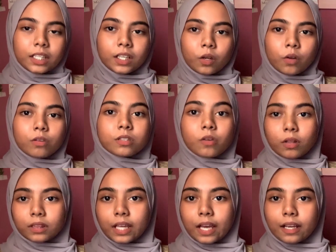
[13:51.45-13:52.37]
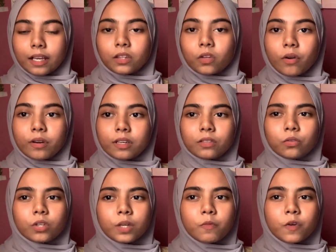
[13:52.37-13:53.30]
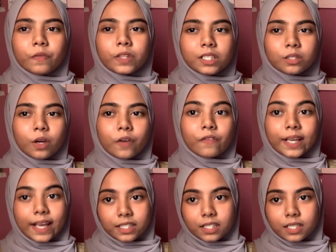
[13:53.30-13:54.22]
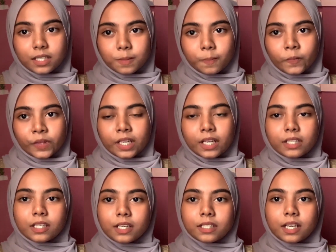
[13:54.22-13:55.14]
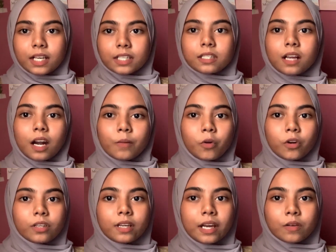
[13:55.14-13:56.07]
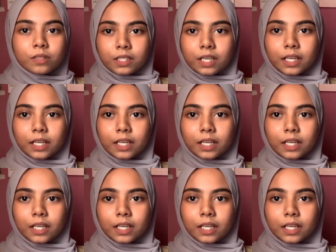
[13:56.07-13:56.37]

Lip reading: close contact in order to remove dissolved gases, such as carbon dioxide,